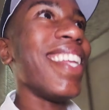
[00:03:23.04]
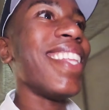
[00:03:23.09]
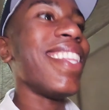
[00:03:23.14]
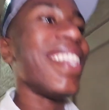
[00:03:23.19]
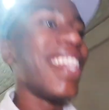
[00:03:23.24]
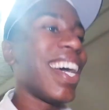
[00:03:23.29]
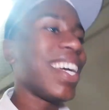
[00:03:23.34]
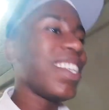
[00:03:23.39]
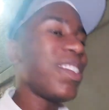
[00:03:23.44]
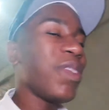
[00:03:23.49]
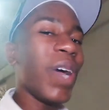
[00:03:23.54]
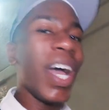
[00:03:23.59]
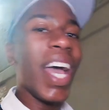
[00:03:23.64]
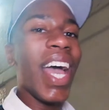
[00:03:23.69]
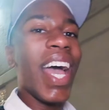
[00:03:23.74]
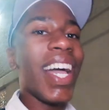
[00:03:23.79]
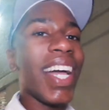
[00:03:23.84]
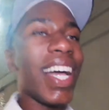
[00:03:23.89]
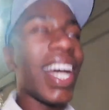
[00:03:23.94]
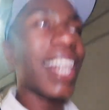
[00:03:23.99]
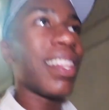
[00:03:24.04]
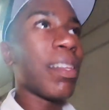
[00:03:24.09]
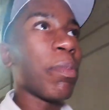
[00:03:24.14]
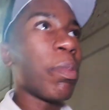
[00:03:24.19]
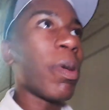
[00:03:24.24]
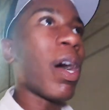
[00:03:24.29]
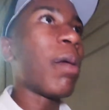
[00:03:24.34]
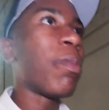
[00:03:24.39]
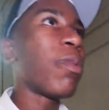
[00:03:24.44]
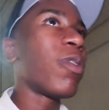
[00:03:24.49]
That's why I had got the
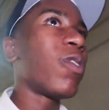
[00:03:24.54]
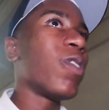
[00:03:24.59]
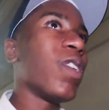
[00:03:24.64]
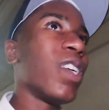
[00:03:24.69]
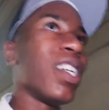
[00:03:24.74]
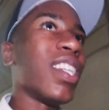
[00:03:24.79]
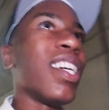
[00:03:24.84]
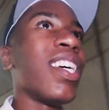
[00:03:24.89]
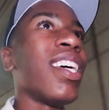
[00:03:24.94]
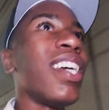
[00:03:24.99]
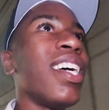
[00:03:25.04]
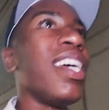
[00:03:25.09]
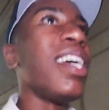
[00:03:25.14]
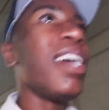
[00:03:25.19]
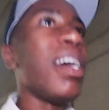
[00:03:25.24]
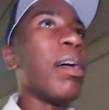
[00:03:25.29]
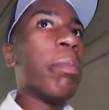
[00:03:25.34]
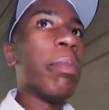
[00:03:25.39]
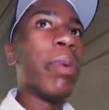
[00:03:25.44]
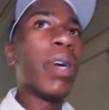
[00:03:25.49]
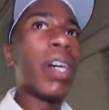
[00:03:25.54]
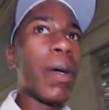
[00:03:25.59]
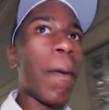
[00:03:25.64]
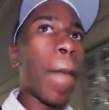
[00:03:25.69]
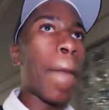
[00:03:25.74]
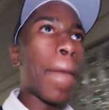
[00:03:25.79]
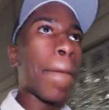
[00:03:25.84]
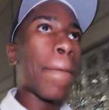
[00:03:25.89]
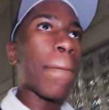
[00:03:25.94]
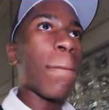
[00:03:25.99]
popcorn. But
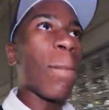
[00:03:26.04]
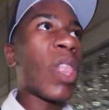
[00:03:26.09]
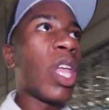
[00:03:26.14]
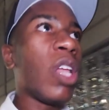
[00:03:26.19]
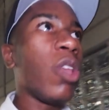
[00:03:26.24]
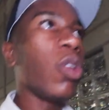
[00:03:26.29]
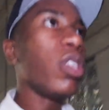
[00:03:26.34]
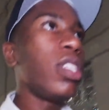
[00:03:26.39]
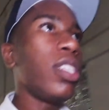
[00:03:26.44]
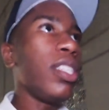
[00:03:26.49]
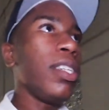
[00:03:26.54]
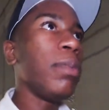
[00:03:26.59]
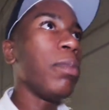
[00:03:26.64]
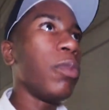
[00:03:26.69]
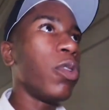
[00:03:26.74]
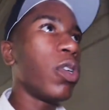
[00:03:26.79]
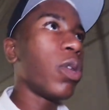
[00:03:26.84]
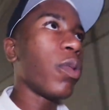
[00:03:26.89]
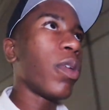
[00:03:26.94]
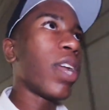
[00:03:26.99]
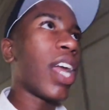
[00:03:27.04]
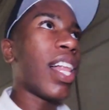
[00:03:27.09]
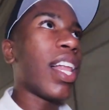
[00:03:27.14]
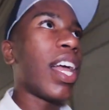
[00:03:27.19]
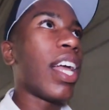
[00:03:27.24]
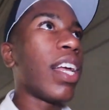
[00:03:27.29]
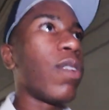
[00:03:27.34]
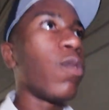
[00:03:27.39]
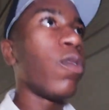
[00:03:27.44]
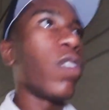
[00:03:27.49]
you'll see more when I
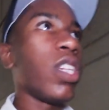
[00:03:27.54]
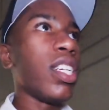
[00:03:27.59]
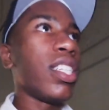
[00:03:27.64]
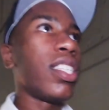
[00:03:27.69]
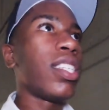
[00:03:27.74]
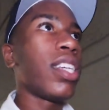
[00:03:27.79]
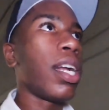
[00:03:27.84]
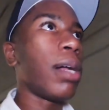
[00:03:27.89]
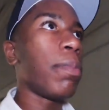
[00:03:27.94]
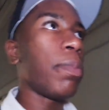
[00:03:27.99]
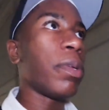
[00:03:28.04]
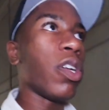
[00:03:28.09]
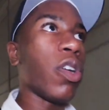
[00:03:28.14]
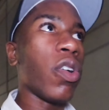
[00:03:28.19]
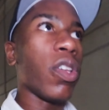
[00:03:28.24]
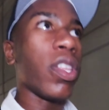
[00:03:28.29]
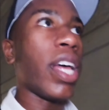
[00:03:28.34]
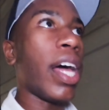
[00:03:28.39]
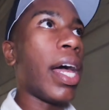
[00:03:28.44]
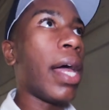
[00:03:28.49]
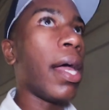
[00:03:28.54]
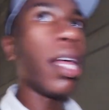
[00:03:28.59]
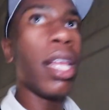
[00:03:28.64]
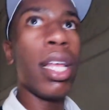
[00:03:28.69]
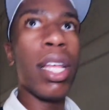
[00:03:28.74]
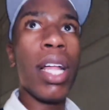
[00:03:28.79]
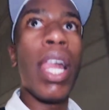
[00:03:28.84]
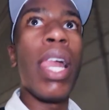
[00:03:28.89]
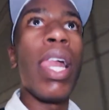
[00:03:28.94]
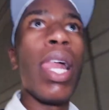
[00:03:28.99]
like really set up and all that
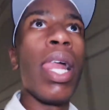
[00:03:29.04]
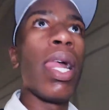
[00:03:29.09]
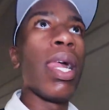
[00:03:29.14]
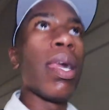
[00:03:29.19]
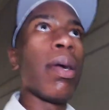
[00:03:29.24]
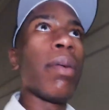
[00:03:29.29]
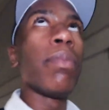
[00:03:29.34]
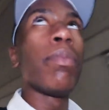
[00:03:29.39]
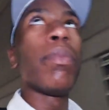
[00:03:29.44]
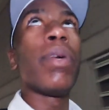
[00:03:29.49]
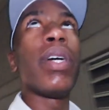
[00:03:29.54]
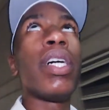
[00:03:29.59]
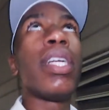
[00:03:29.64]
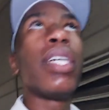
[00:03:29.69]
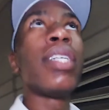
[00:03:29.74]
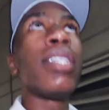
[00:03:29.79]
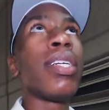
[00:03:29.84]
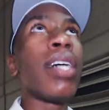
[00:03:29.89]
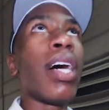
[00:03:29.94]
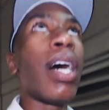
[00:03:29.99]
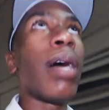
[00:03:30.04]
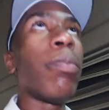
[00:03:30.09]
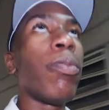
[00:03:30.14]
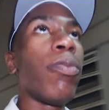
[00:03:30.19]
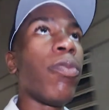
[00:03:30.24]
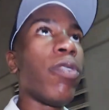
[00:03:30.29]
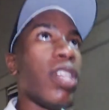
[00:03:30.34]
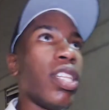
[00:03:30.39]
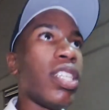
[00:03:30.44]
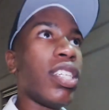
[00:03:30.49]
but
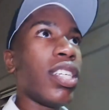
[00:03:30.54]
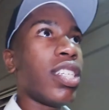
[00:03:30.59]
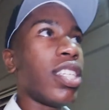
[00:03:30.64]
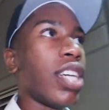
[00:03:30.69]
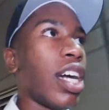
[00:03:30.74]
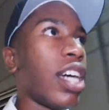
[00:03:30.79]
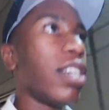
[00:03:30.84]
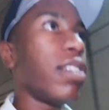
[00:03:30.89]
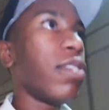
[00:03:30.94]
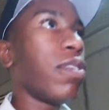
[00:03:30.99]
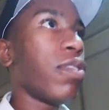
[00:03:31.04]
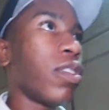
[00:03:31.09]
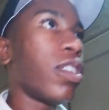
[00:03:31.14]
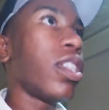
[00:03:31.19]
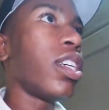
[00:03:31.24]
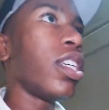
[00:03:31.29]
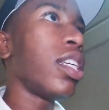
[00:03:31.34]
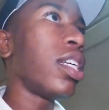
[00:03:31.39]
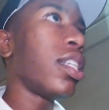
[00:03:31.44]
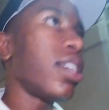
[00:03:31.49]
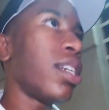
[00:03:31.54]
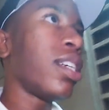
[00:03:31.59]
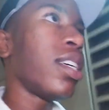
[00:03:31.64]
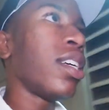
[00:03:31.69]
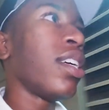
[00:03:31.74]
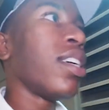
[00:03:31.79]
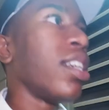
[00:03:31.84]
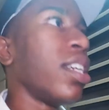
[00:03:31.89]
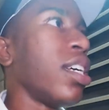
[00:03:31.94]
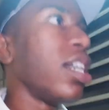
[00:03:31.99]
I'm really excited for it.
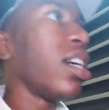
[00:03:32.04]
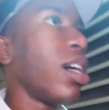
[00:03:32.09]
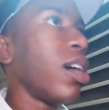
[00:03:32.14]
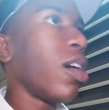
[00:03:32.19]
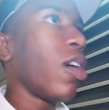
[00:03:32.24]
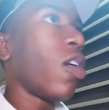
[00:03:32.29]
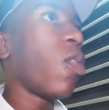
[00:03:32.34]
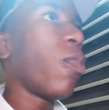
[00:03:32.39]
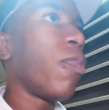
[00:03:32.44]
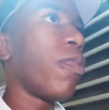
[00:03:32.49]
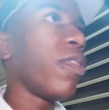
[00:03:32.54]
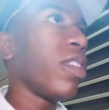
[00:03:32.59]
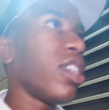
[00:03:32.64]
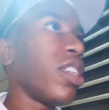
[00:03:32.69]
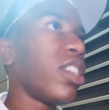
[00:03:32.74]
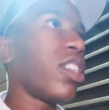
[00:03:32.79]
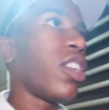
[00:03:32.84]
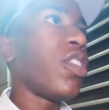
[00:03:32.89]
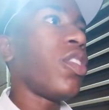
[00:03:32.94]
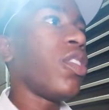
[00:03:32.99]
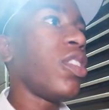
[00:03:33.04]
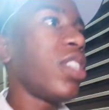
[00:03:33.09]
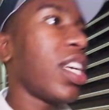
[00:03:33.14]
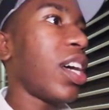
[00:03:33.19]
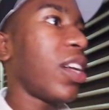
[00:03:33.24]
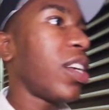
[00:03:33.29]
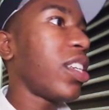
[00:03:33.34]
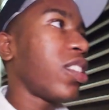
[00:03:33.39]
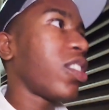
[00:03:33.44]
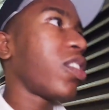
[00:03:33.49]
Hopefully it turns
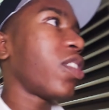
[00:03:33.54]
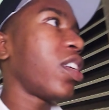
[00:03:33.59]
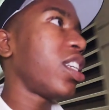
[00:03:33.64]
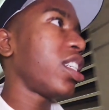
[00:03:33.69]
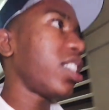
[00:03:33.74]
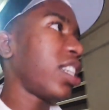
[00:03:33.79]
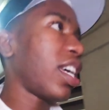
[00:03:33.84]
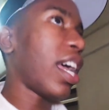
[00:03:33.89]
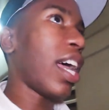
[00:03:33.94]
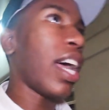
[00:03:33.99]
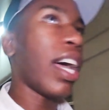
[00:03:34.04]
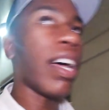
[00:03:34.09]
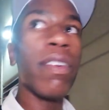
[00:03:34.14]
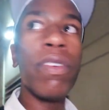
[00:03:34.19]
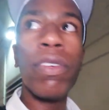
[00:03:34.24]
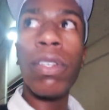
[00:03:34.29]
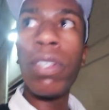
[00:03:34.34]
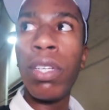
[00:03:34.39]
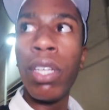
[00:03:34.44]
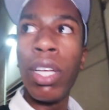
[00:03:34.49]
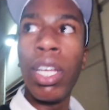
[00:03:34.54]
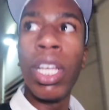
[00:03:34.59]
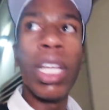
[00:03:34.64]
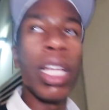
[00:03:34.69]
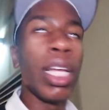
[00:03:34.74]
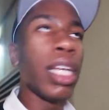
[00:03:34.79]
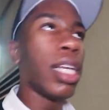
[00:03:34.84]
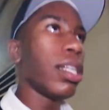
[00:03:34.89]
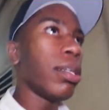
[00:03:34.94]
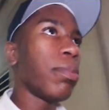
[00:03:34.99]
out as great as I have
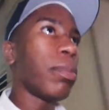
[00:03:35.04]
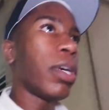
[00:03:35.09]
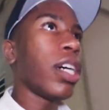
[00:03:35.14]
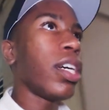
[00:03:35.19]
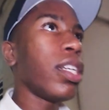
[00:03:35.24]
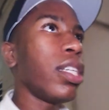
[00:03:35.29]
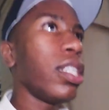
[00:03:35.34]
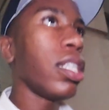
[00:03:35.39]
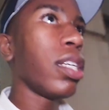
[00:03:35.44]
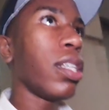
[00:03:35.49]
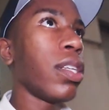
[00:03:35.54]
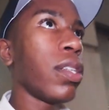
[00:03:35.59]
in mind.